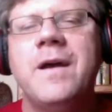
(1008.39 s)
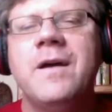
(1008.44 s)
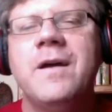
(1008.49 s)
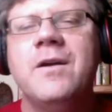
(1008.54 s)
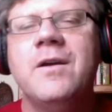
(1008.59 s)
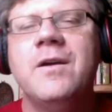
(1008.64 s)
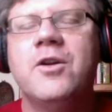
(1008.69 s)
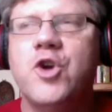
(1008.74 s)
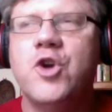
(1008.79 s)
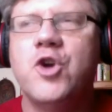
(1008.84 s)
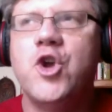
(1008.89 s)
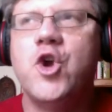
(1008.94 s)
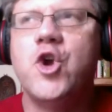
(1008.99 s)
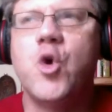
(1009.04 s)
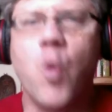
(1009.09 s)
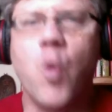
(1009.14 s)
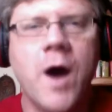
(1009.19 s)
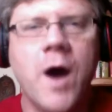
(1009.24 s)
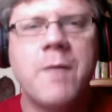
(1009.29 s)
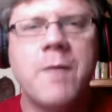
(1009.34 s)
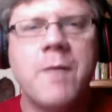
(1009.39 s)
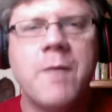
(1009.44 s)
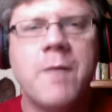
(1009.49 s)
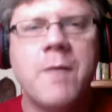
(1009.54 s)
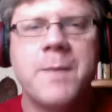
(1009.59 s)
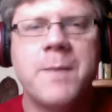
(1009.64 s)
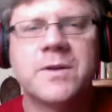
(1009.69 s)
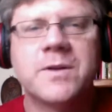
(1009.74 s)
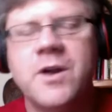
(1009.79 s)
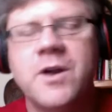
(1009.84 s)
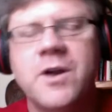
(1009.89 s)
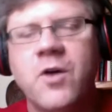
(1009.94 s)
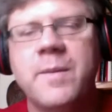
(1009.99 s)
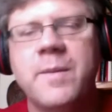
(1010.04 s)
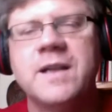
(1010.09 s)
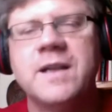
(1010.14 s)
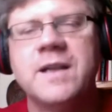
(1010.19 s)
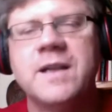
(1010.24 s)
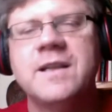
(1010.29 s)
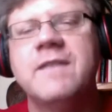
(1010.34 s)
Do you want people to know
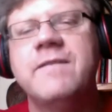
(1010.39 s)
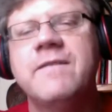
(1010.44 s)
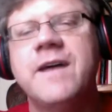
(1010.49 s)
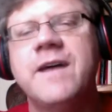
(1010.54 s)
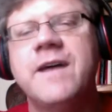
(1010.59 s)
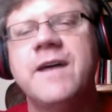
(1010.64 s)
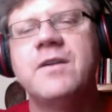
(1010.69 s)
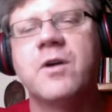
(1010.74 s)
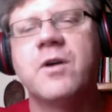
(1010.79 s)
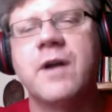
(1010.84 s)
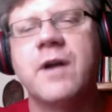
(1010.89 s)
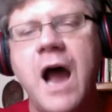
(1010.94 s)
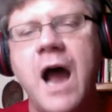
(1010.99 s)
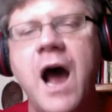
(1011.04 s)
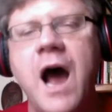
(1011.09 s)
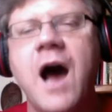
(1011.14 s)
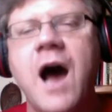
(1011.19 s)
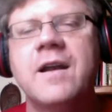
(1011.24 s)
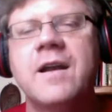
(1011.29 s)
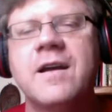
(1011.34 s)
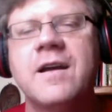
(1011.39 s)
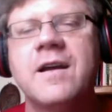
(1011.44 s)
about the event or not?